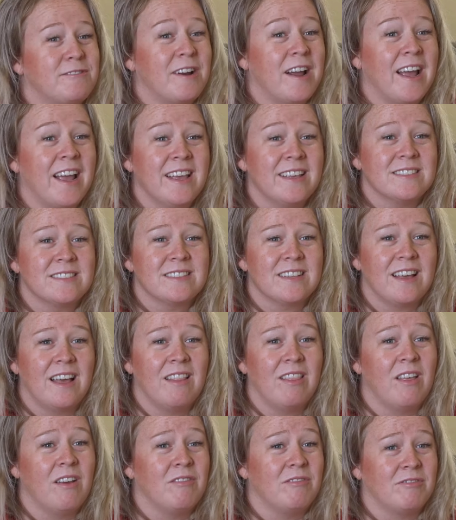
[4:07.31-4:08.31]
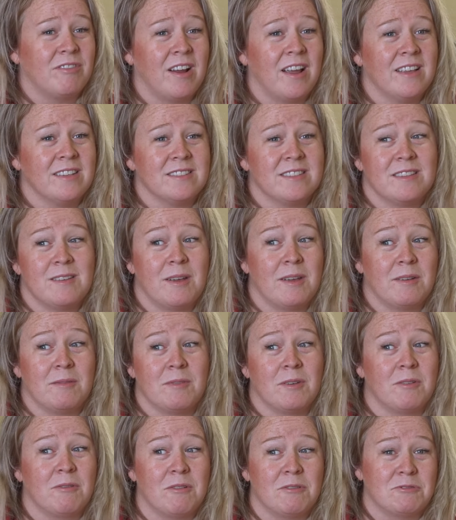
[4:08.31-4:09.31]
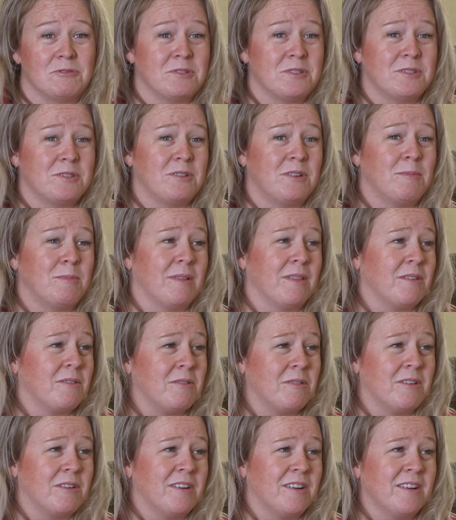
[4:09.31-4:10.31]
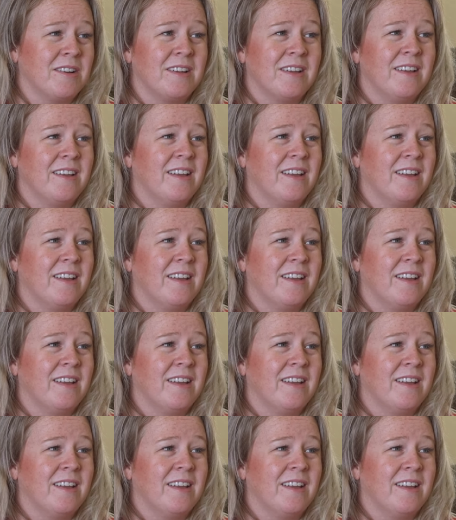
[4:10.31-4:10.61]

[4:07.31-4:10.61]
Fry's, I love Fry's. The grocery store up on the corner,